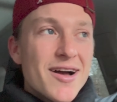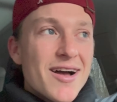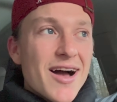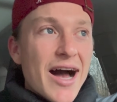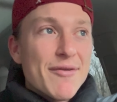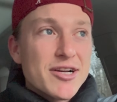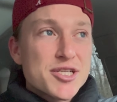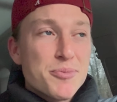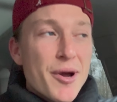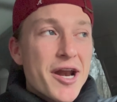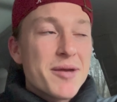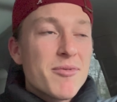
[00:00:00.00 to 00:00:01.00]
of
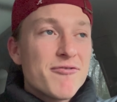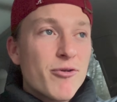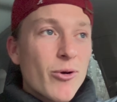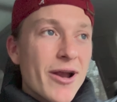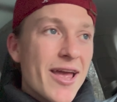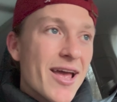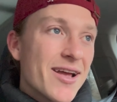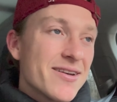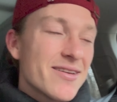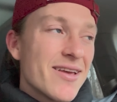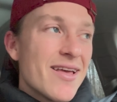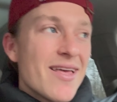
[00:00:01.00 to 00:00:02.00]
explaining beforehand
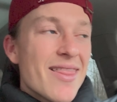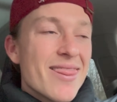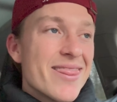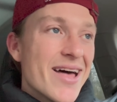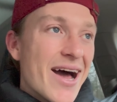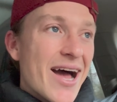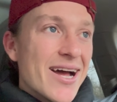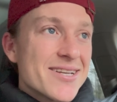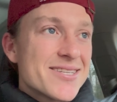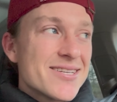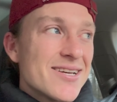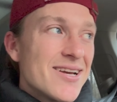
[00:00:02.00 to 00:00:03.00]

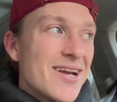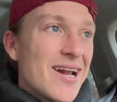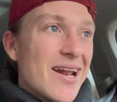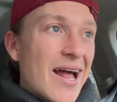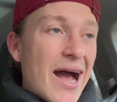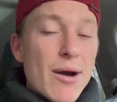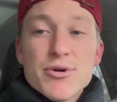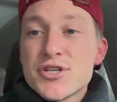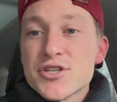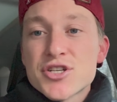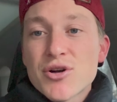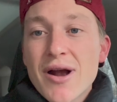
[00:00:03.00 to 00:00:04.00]
that I was
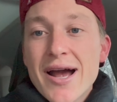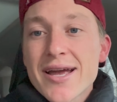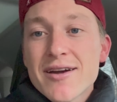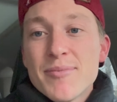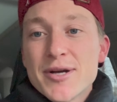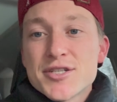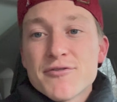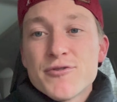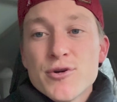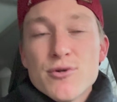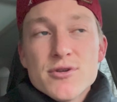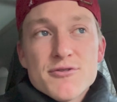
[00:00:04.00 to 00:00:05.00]
just trying a bunch of
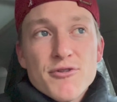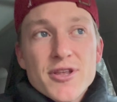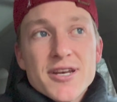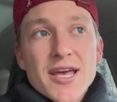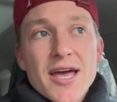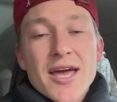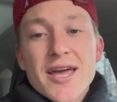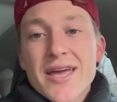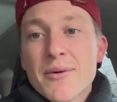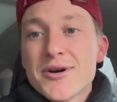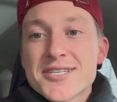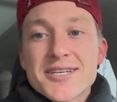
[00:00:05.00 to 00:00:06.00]
foods for the day.
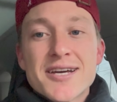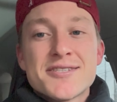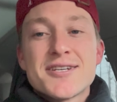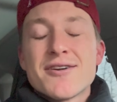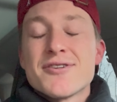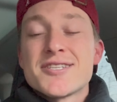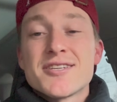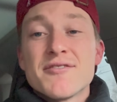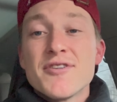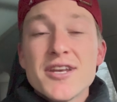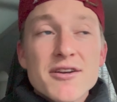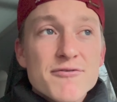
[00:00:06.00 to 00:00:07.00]
It wasn't necessarily
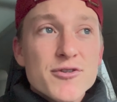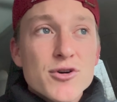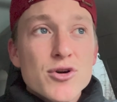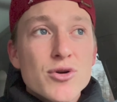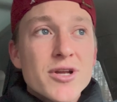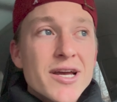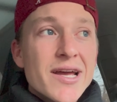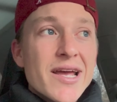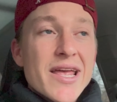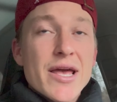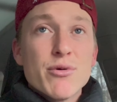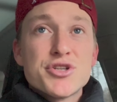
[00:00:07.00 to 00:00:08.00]
Slovenian food.
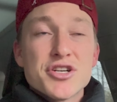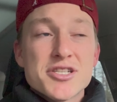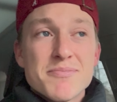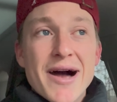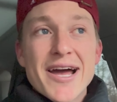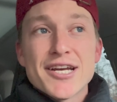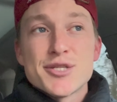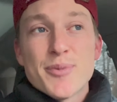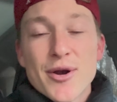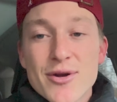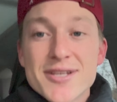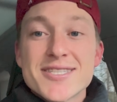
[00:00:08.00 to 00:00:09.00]
It was just my
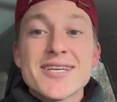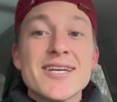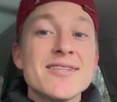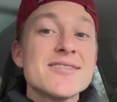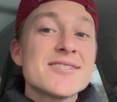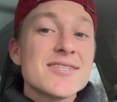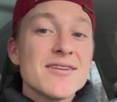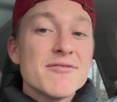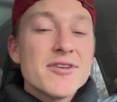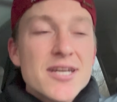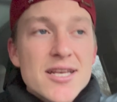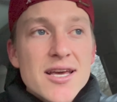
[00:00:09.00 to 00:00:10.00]
experience in
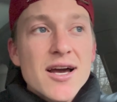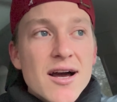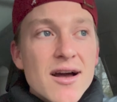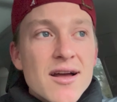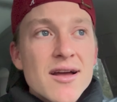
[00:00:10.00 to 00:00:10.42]
Slovenia.